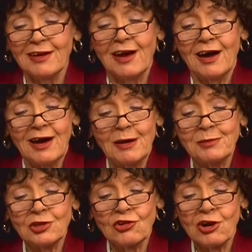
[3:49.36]

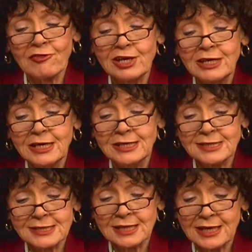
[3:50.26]
Lori
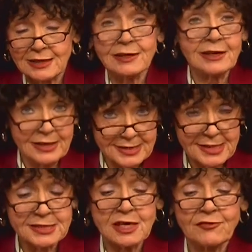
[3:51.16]
is a candidate, as I
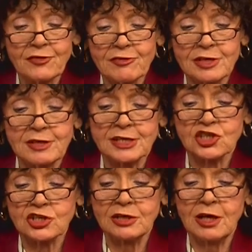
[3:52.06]
said, for
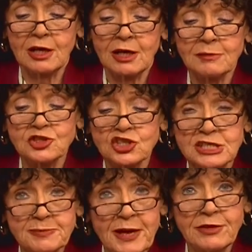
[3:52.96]
re-election.
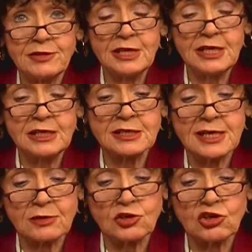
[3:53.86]
She's been the
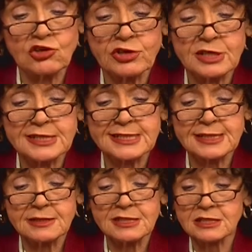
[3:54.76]
town clerk
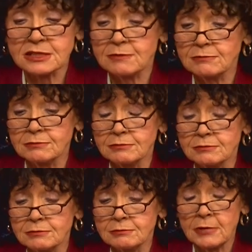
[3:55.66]
since
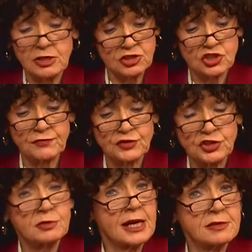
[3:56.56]
March of
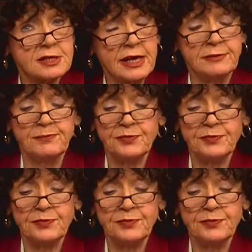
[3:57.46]
2008.